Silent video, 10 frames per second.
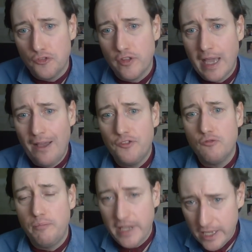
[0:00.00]
So they have to
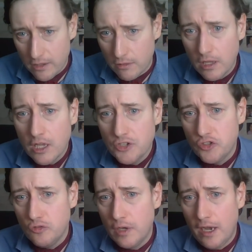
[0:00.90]
appeal
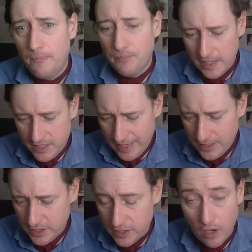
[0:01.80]
to a
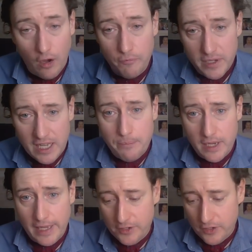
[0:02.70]
sense of,
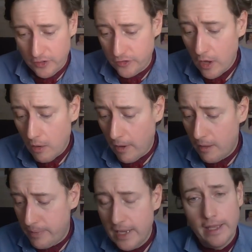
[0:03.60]
manipulate us by
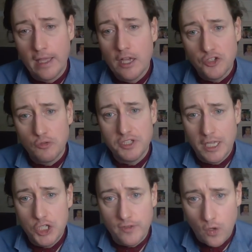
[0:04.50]
appealing to a
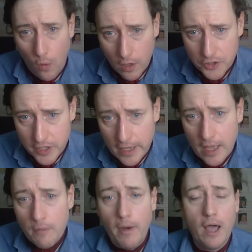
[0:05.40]
sense of equality,
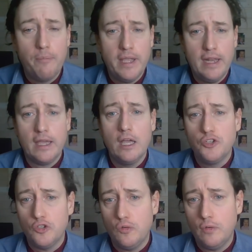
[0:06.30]
by appealing
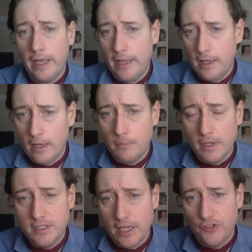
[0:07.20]
to a
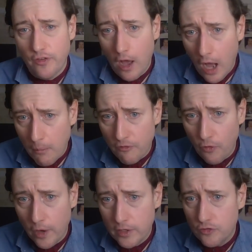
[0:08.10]
sense of harm
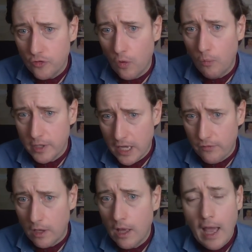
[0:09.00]
avoidance or
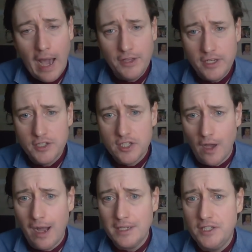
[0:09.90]
whatever. And in a
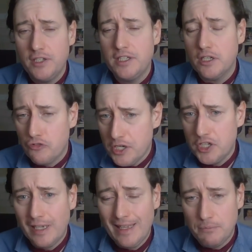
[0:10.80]
society that is
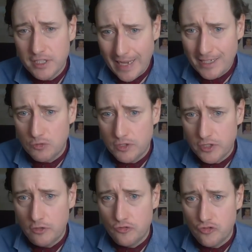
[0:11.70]
increasingly obsessed with
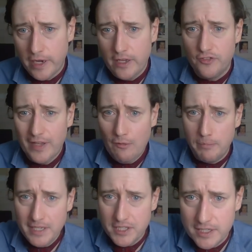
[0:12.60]
those traits, they will
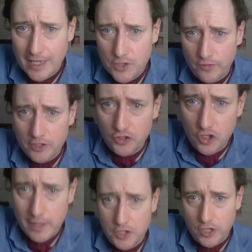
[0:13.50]
be successful in
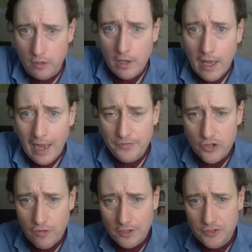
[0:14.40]
doing so. Had they
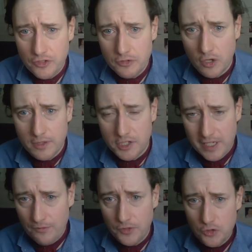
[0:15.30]
tried to do so in the
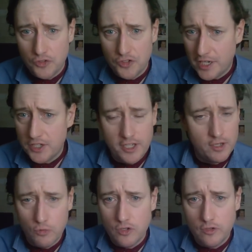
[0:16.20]
70s or the 60s,
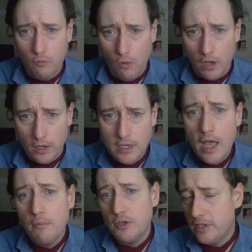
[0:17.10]
it wouldn't have worked.
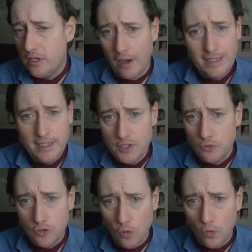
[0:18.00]
But in the 90s or
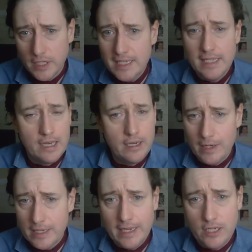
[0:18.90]
the noughties, then
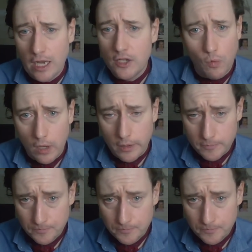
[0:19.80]
it does work.